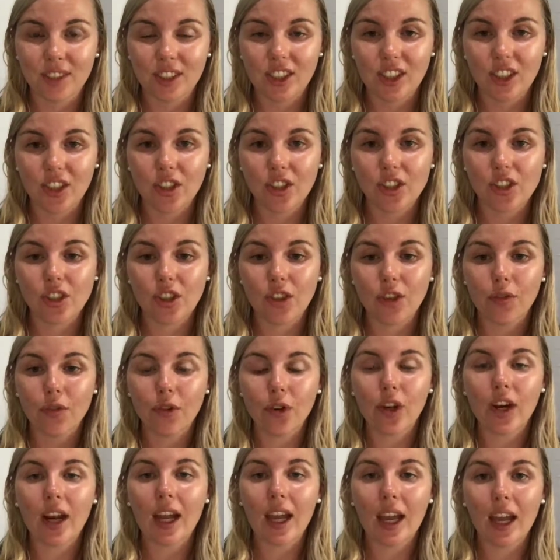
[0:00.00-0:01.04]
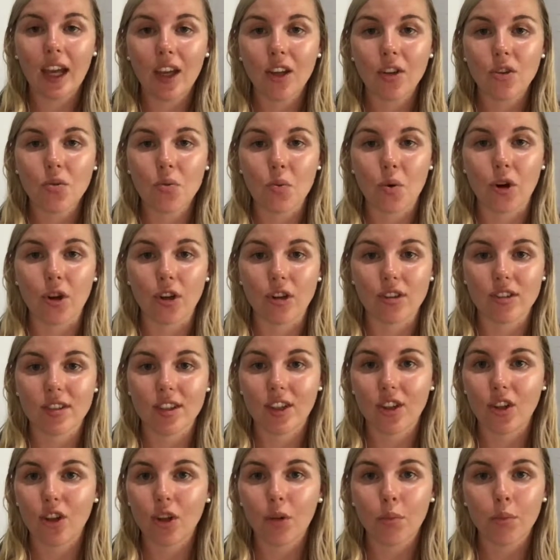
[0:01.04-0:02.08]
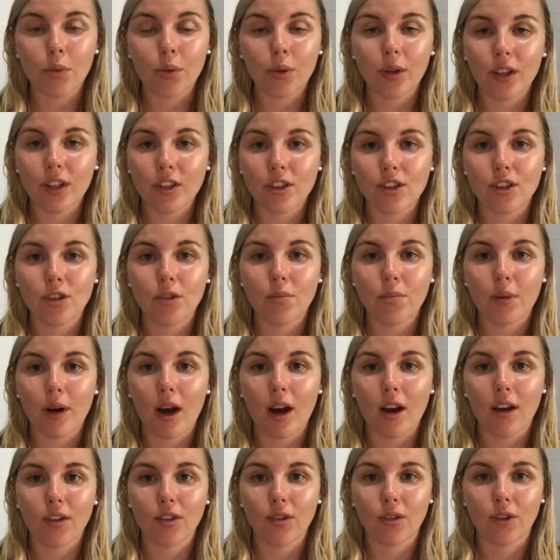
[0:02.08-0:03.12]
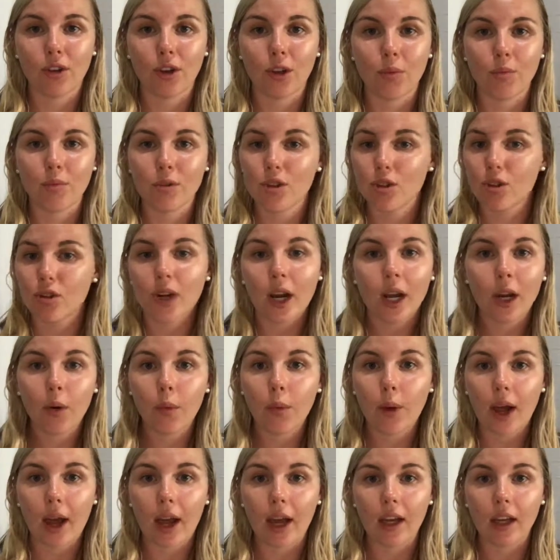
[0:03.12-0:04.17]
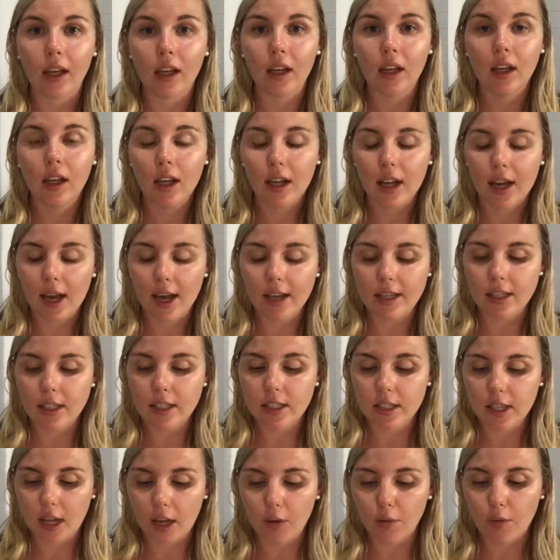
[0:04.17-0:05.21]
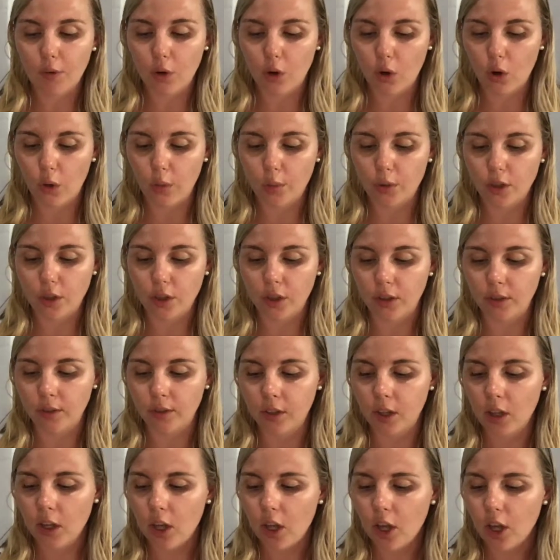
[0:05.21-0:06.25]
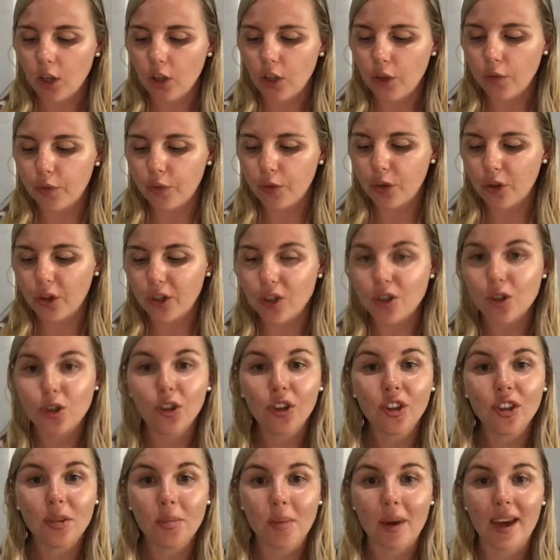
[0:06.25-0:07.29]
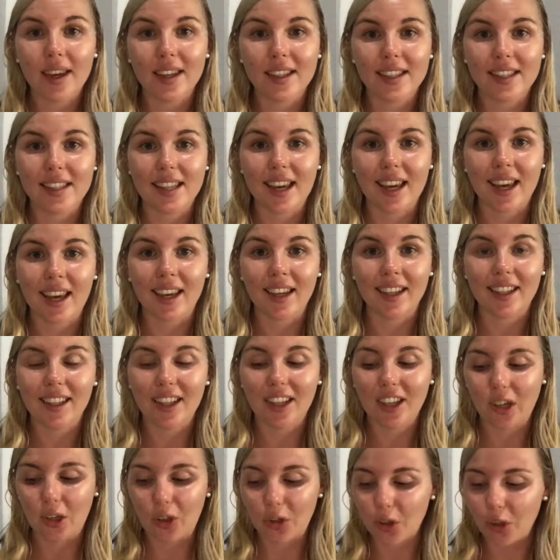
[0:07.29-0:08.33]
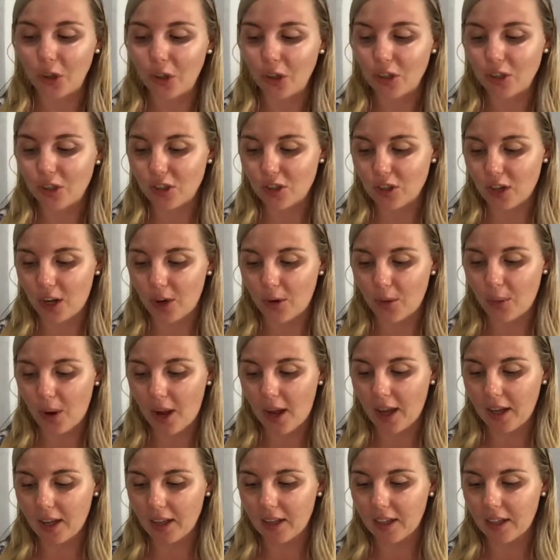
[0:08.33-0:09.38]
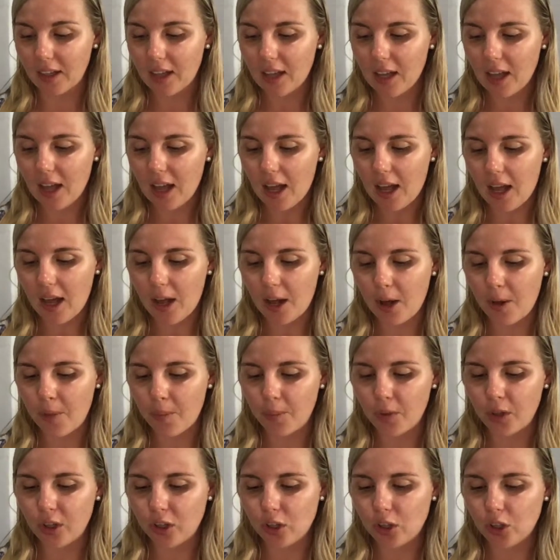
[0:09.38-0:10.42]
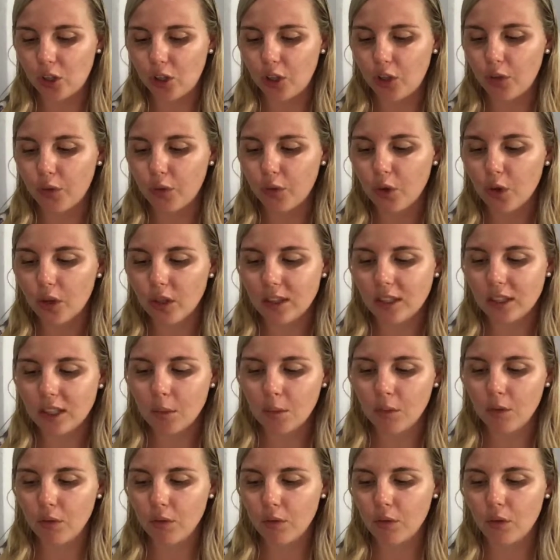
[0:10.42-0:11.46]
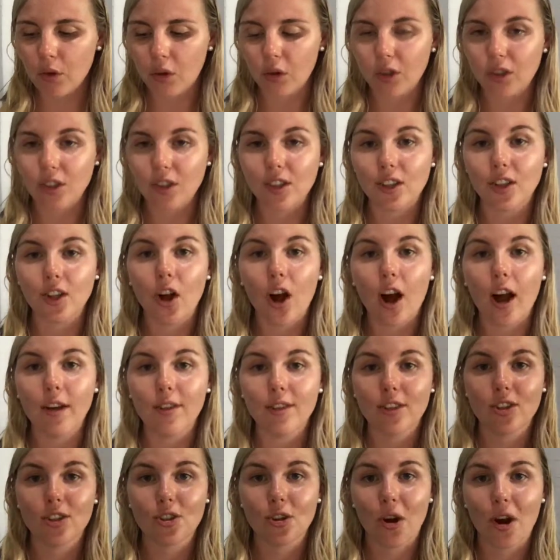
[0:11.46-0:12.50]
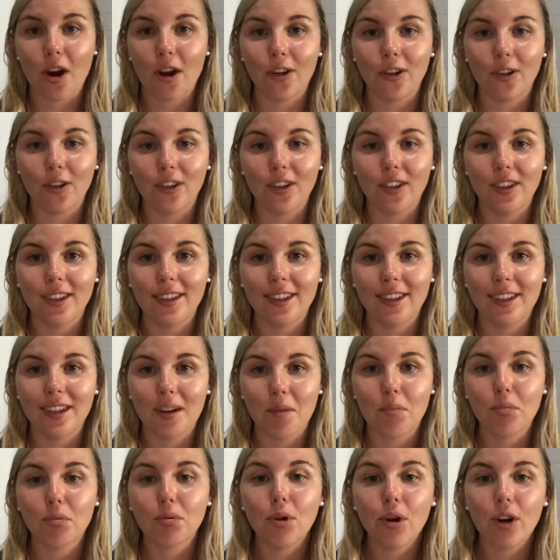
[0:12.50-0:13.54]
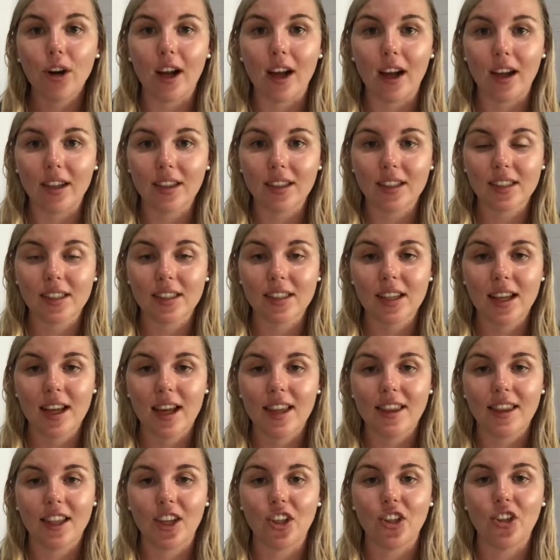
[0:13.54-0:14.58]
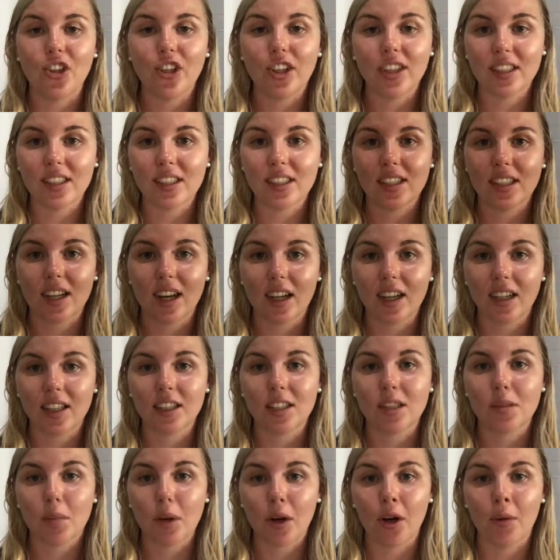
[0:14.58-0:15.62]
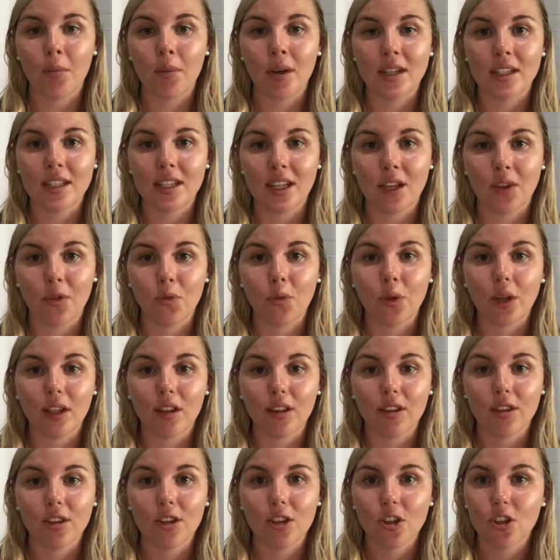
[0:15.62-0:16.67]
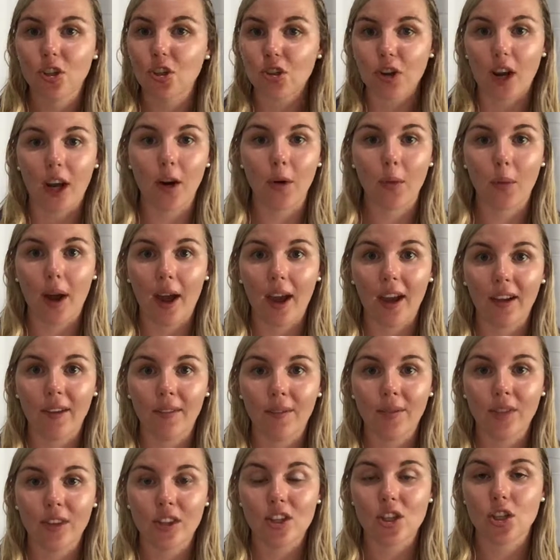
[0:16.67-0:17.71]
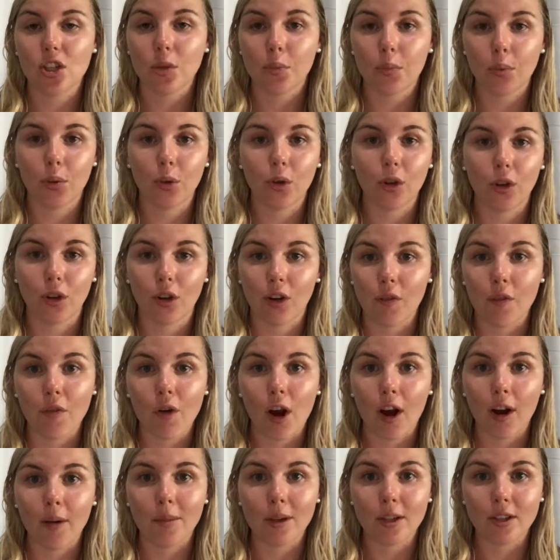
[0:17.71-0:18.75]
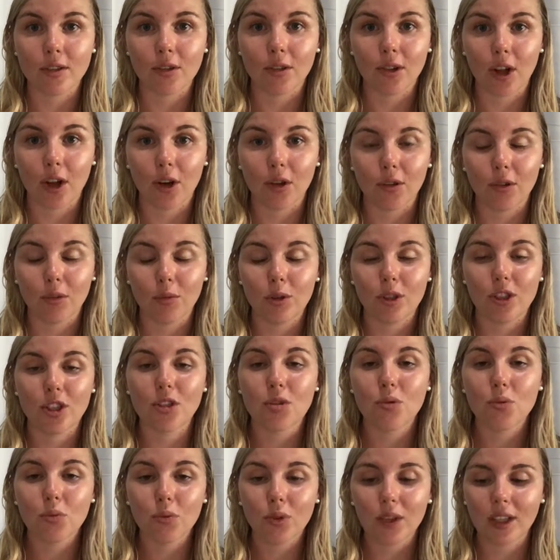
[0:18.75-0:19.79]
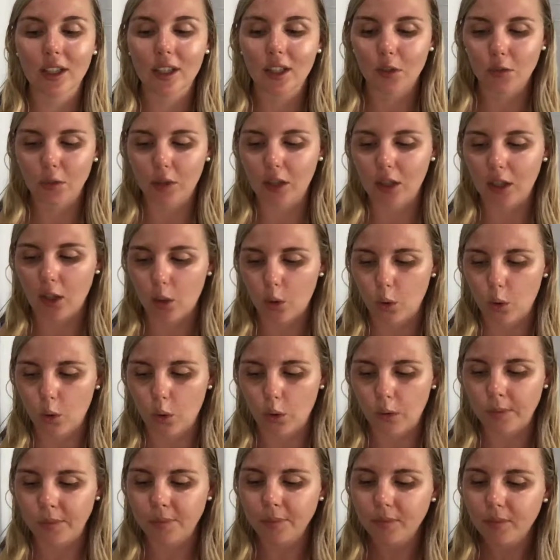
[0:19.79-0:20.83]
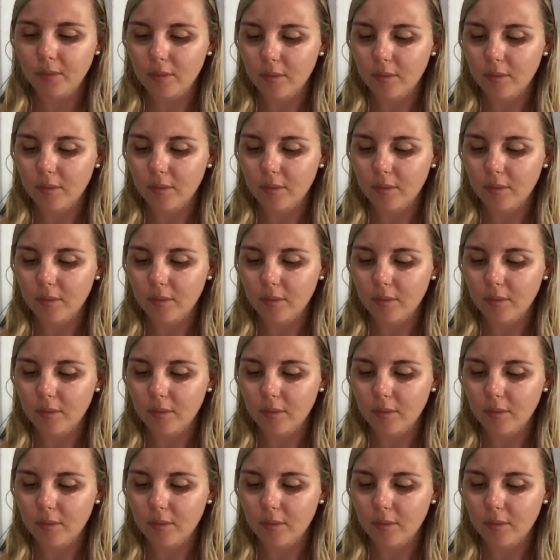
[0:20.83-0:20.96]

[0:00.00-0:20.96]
You know, so you've got hand wash that you can put into your bathroom straight away as a safer option. You've got toothpaste there included straight away. So you've got some of those lifestyle products that you can start experimenting with straight away to support your environmental health, which is really, really cool.